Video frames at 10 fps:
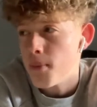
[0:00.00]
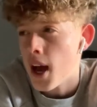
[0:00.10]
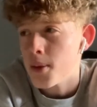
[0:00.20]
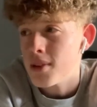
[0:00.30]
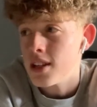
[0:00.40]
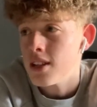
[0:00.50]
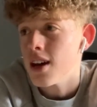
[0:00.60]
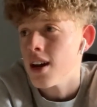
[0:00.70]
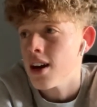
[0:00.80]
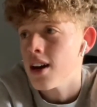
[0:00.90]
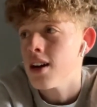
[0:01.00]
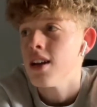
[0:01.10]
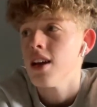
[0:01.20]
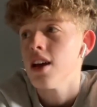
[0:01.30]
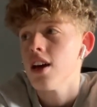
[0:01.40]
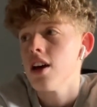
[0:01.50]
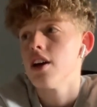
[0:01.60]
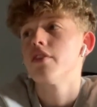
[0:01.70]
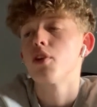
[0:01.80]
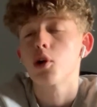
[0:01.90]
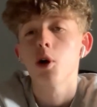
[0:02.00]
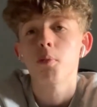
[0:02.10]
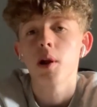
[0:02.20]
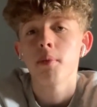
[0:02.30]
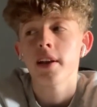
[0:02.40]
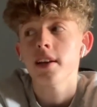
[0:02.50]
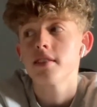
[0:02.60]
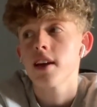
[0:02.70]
maybe for a couple of minutes,